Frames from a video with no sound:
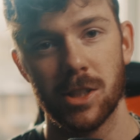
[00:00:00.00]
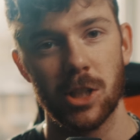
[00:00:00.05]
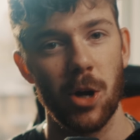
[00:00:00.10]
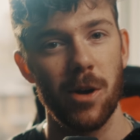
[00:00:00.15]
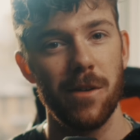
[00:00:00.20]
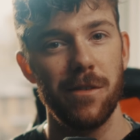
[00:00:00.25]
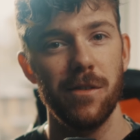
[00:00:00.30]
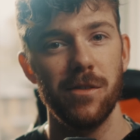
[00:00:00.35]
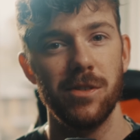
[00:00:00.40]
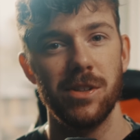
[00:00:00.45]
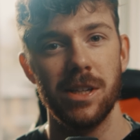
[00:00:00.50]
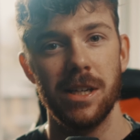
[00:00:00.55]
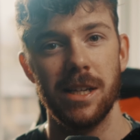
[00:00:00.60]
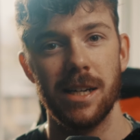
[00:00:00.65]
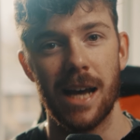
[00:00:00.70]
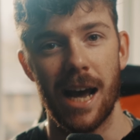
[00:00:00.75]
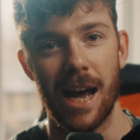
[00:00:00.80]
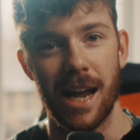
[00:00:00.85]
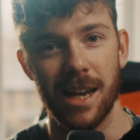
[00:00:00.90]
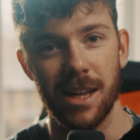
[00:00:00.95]
So if you've
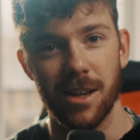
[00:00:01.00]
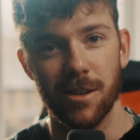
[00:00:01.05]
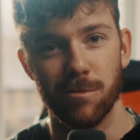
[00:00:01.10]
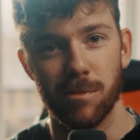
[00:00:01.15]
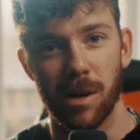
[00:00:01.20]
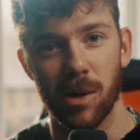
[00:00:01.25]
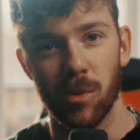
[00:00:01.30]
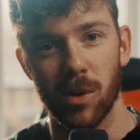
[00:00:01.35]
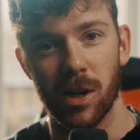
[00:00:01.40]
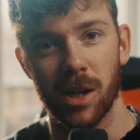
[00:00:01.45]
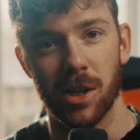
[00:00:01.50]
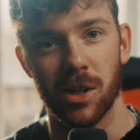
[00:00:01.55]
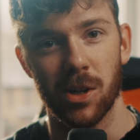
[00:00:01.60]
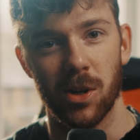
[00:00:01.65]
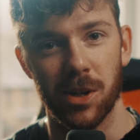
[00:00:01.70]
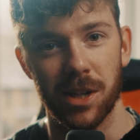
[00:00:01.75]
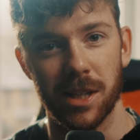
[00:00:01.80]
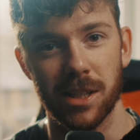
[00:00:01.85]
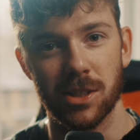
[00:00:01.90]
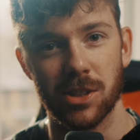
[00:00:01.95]
seen any of my work
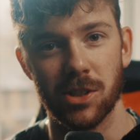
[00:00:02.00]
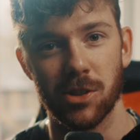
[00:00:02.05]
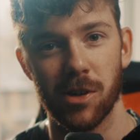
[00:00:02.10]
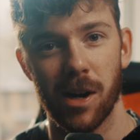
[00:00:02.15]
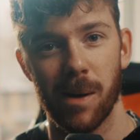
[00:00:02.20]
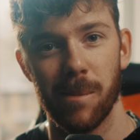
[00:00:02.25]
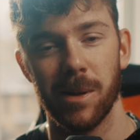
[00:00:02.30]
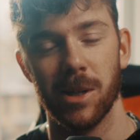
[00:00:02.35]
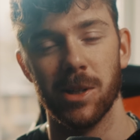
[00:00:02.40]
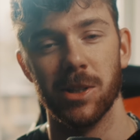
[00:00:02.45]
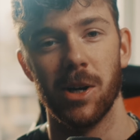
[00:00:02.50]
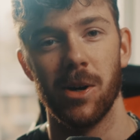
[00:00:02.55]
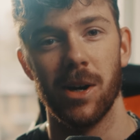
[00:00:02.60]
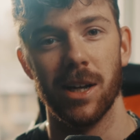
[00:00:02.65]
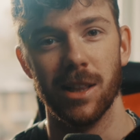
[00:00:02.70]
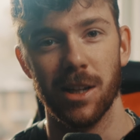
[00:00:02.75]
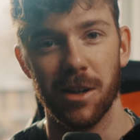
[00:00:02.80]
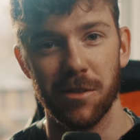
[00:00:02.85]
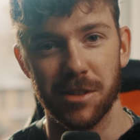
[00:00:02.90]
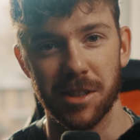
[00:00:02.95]
on Instagram, you'll know I
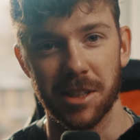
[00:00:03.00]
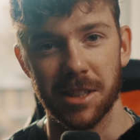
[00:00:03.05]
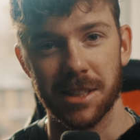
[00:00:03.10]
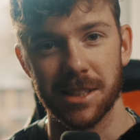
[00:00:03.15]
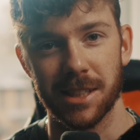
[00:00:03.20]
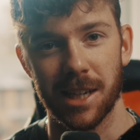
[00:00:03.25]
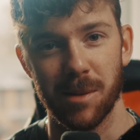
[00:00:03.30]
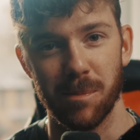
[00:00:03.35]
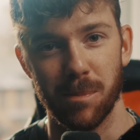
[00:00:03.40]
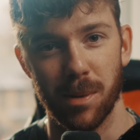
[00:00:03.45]
love to design